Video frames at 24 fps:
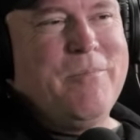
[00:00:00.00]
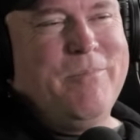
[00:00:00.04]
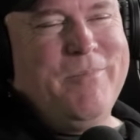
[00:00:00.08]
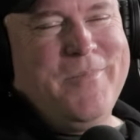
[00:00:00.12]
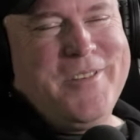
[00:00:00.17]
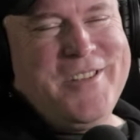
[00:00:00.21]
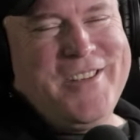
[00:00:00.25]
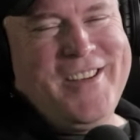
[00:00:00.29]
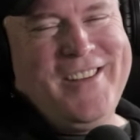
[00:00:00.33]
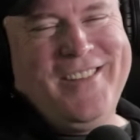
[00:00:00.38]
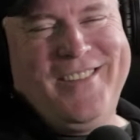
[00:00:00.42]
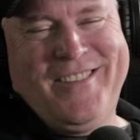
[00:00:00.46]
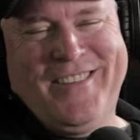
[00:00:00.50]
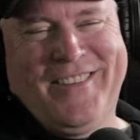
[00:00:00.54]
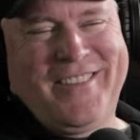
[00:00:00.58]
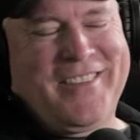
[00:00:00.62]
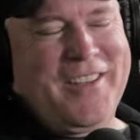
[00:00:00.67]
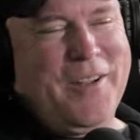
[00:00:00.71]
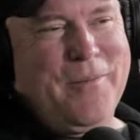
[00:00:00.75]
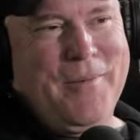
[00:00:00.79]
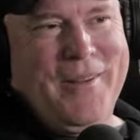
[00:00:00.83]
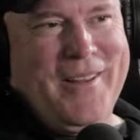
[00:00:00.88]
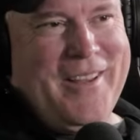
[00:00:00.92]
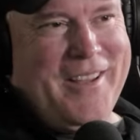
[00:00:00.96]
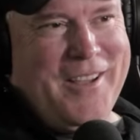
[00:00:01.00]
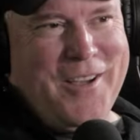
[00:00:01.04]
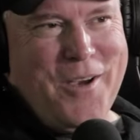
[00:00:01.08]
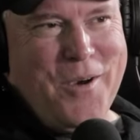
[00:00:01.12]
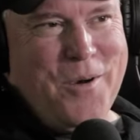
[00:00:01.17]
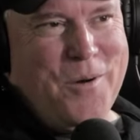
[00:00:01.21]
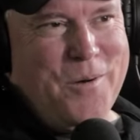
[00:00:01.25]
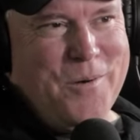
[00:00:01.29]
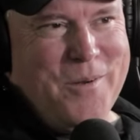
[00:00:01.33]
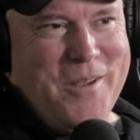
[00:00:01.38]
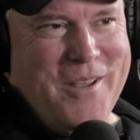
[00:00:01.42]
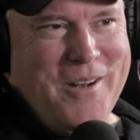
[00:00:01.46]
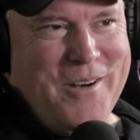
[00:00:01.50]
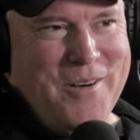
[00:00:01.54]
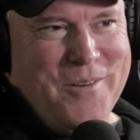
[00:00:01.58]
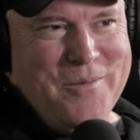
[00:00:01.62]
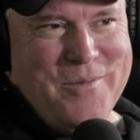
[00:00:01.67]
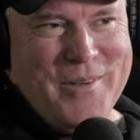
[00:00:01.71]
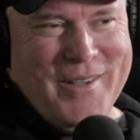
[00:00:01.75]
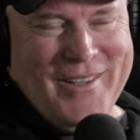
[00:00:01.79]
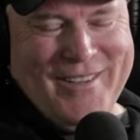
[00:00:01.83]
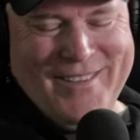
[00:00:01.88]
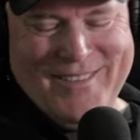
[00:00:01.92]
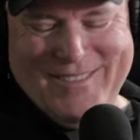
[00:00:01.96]
she's just gonna be like, go,
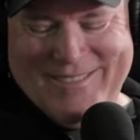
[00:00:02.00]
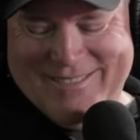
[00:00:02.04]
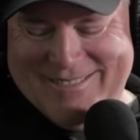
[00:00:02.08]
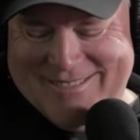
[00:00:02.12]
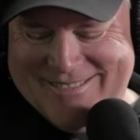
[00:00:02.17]
But